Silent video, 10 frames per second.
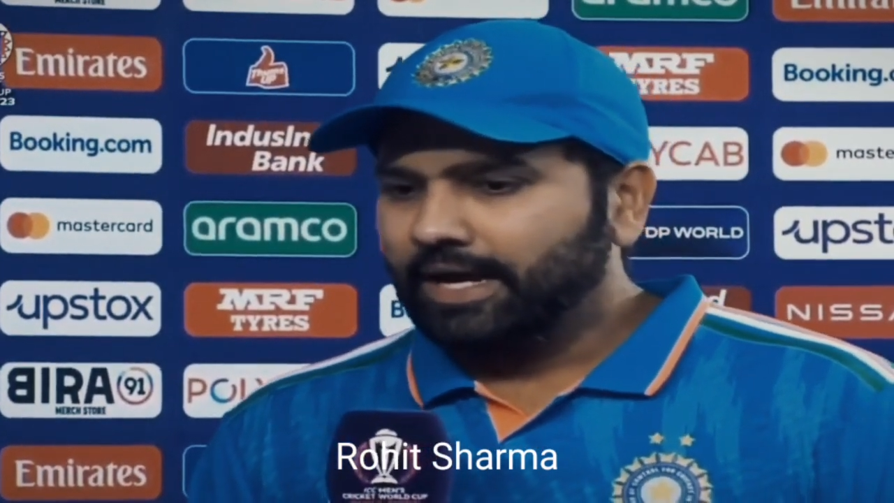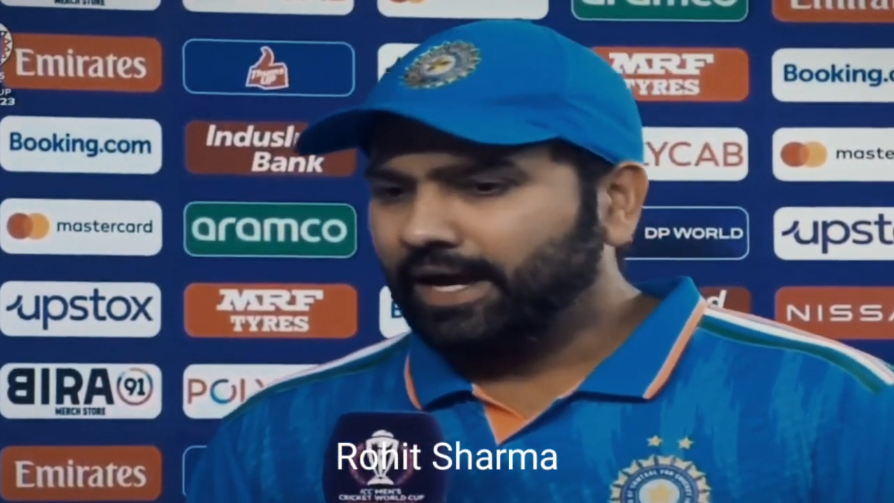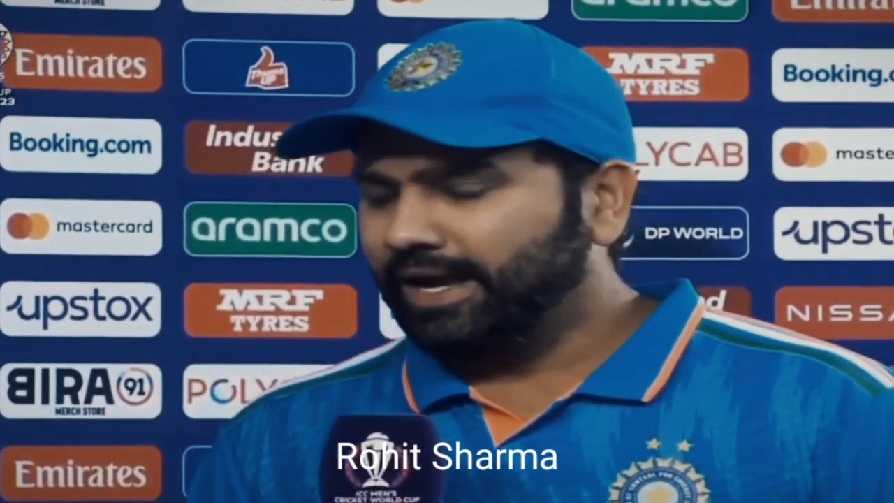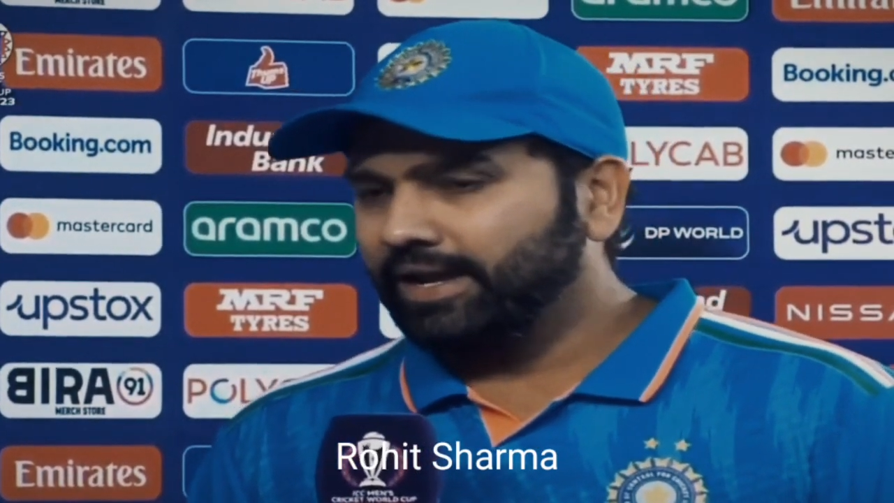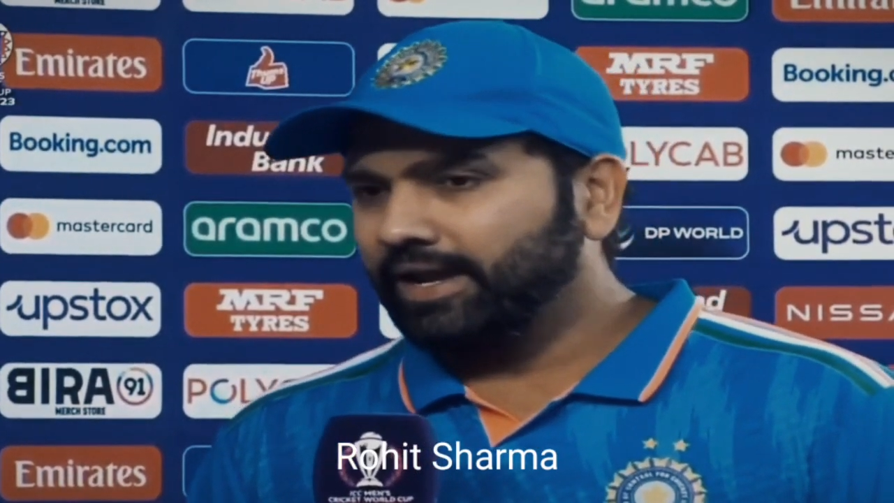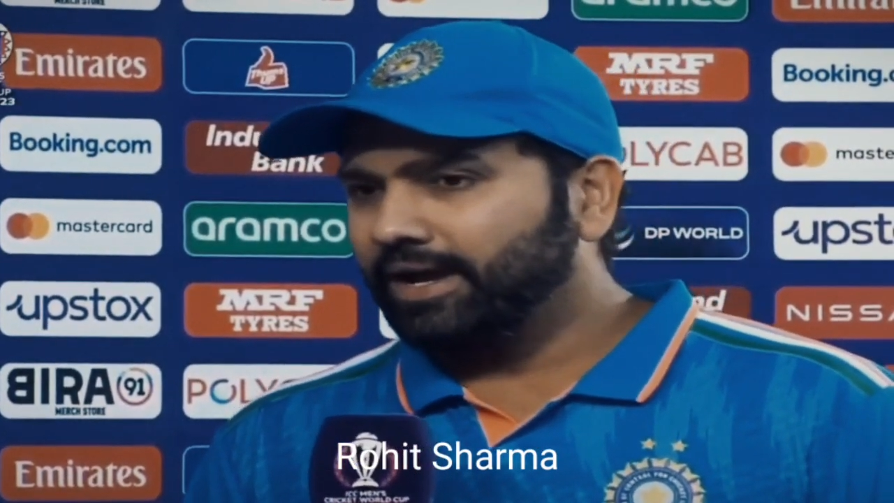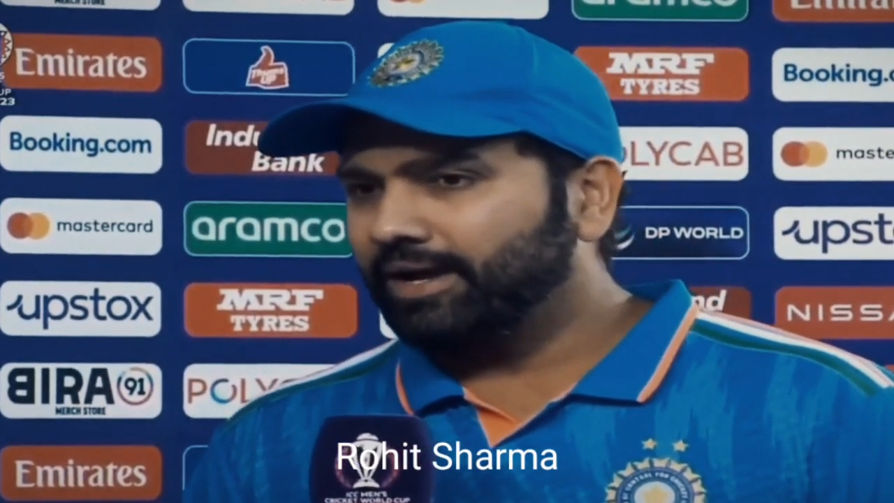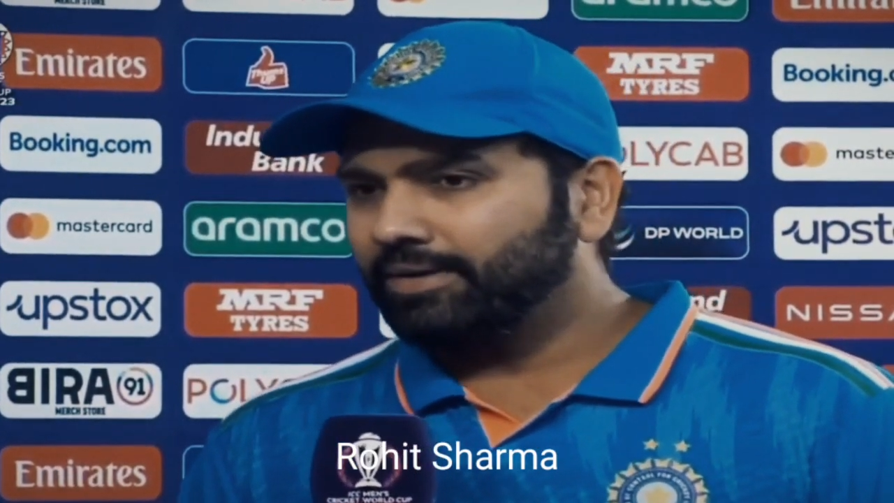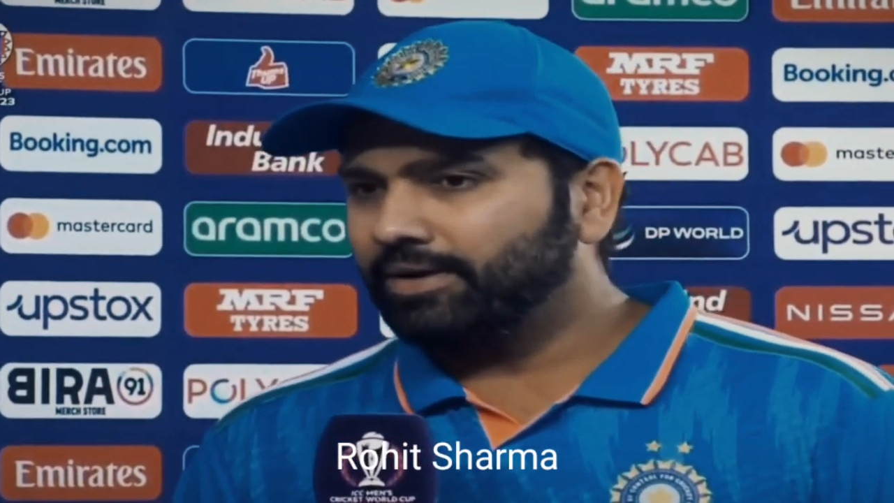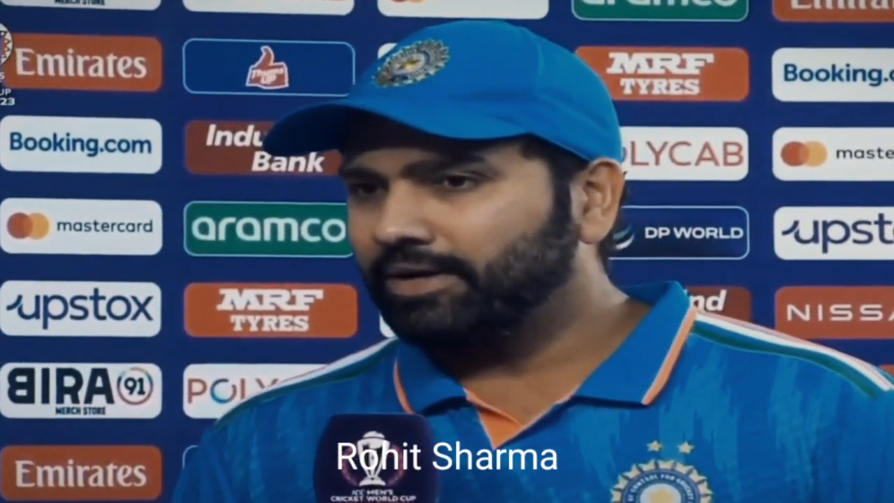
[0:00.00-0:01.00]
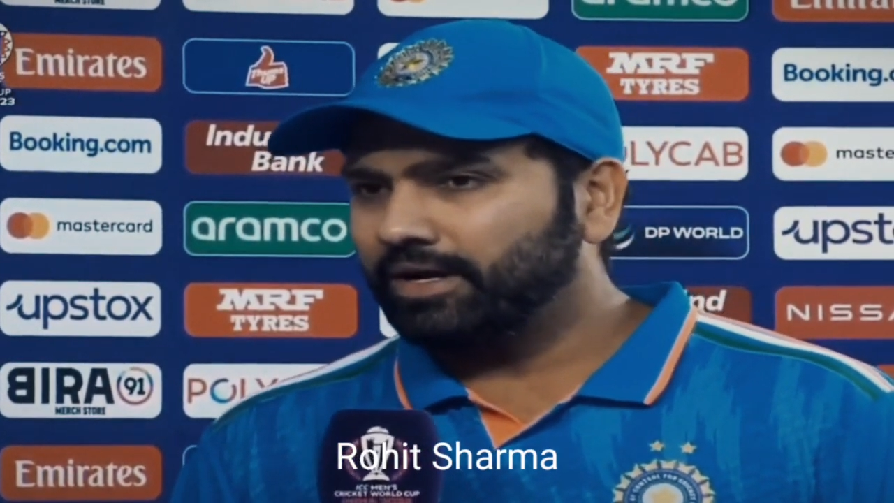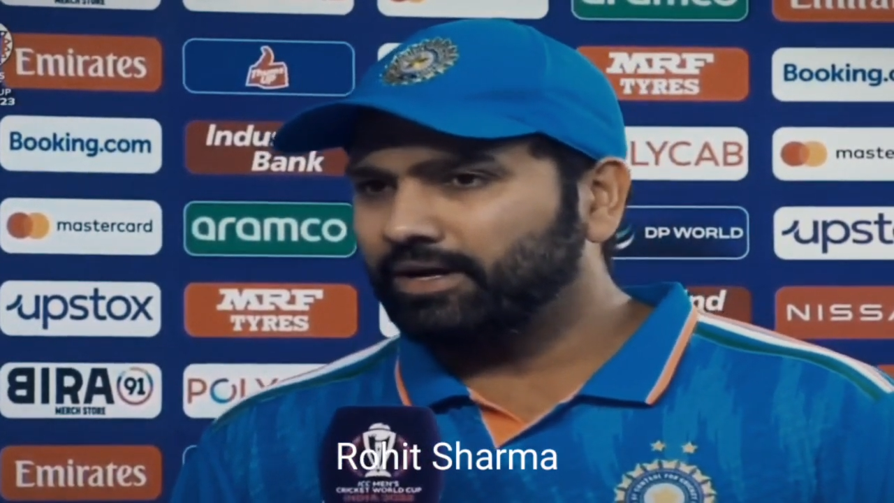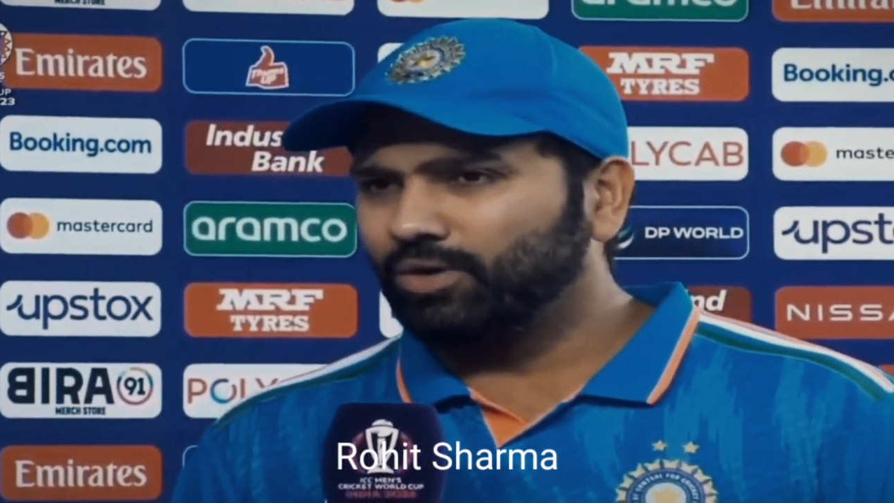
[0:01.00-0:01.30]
again, uh, uh,